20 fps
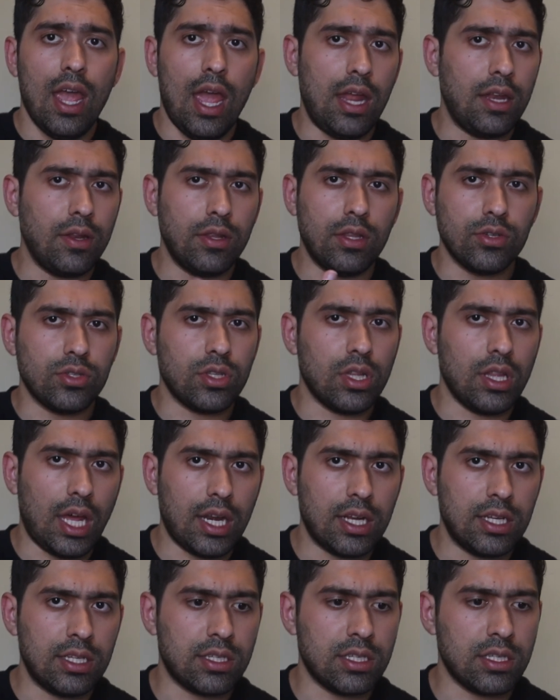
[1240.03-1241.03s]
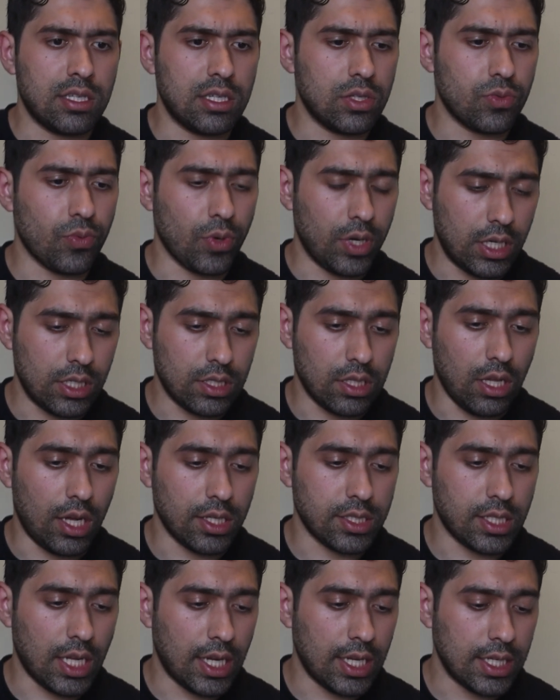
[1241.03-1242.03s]
And there's a lot of instances where he's
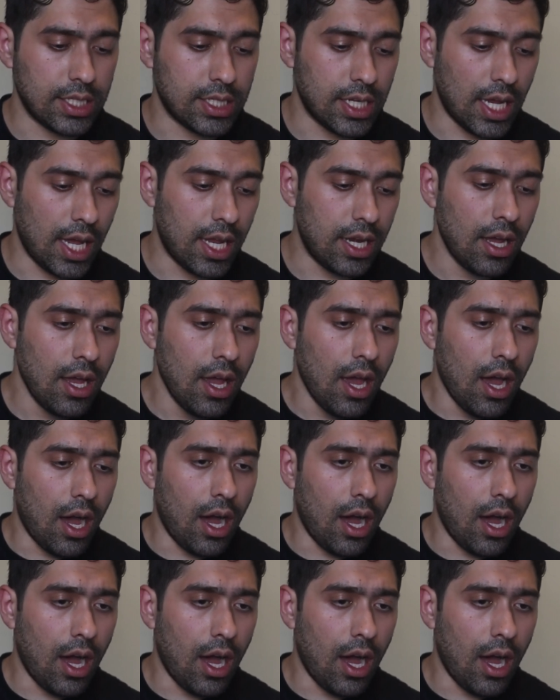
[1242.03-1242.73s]
lost, like I said.